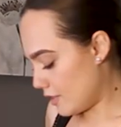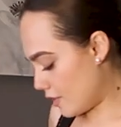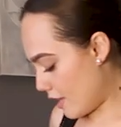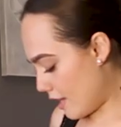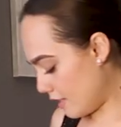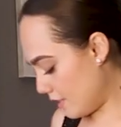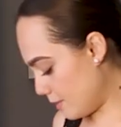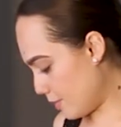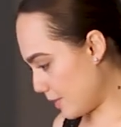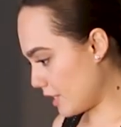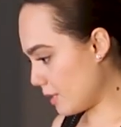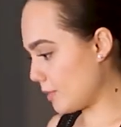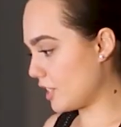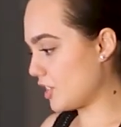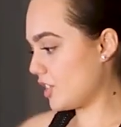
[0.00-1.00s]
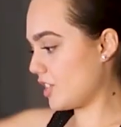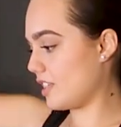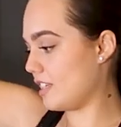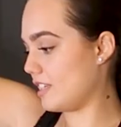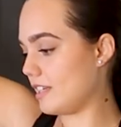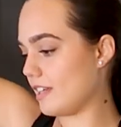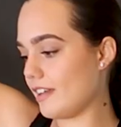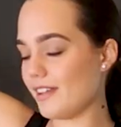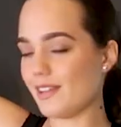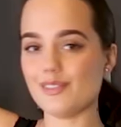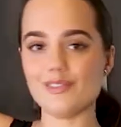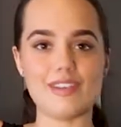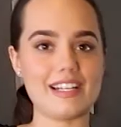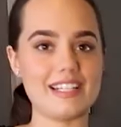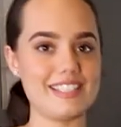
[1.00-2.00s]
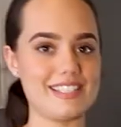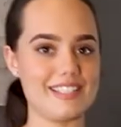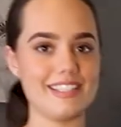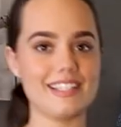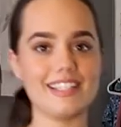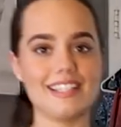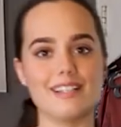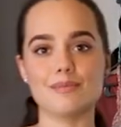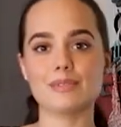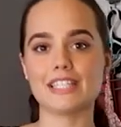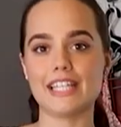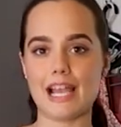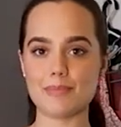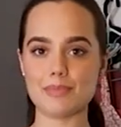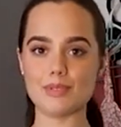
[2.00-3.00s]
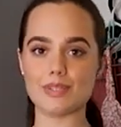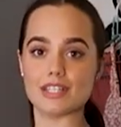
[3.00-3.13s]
that is pretty much the Venice look and I'm really happy